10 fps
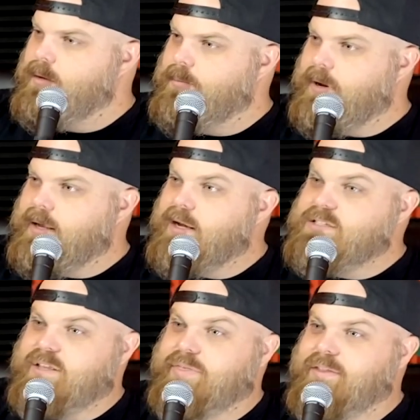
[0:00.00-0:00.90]
But
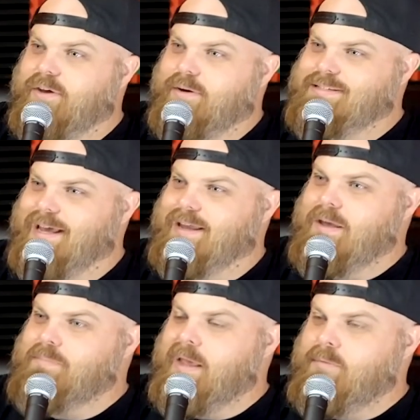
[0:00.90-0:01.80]
here's the thing though. It's like
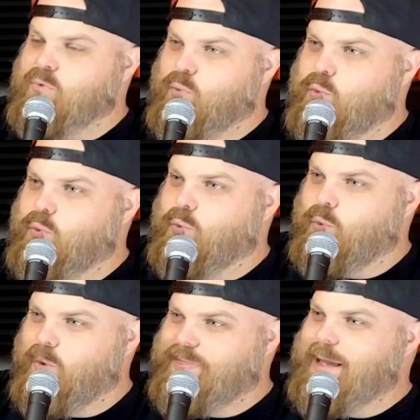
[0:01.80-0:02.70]

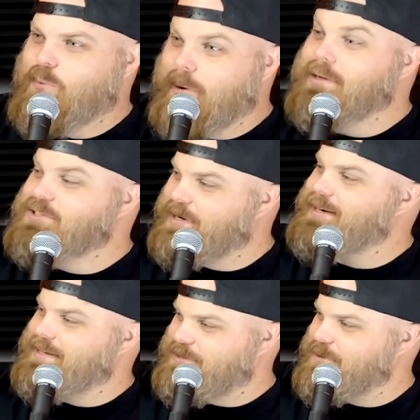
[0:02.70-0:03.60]
with a
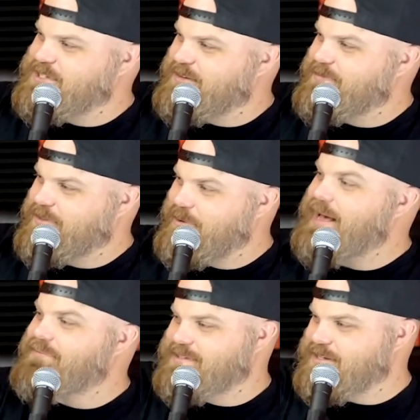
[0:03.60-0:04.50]
well-trained intuition, you
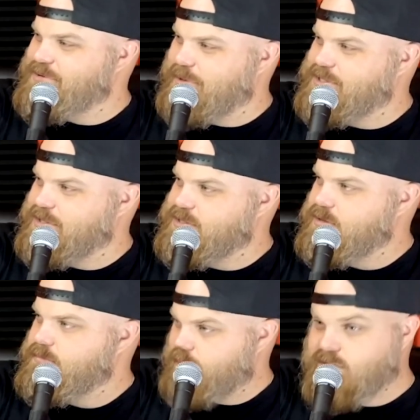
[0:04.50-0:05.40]
have these intuitions.
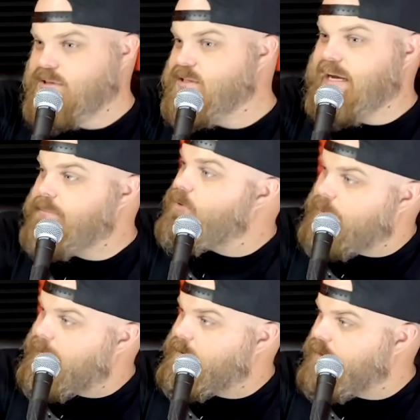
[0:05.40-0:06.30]
Most of the time they're
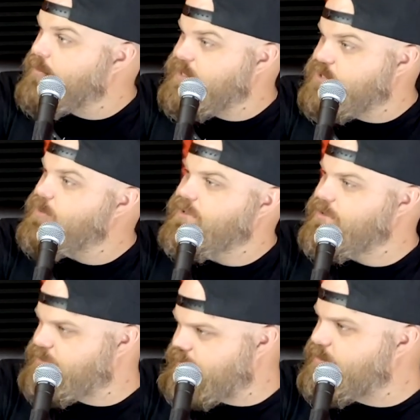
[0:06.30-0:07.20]
right. Otherwise you wouldn't
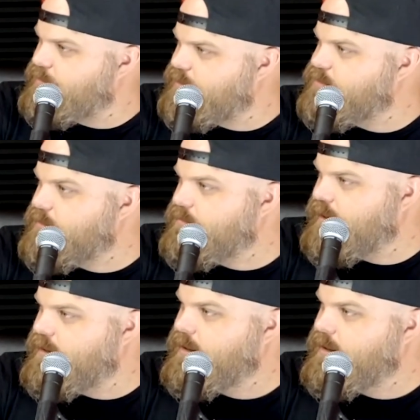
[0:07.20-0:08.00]
use your intuition. Right.